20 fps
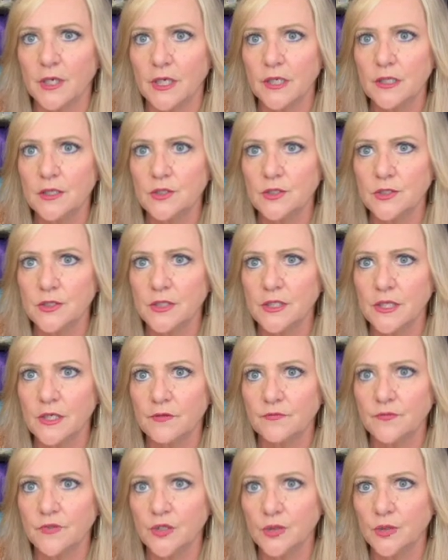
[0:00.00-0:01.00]
I usually
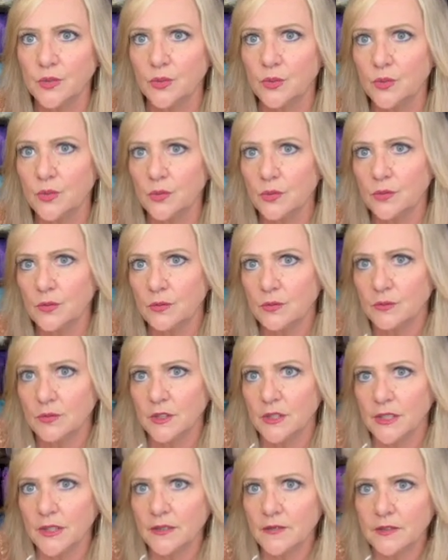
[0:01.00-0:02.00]
have two,
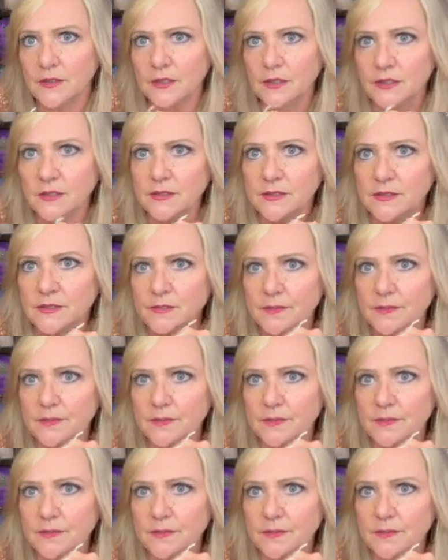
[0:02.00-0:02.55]
like this,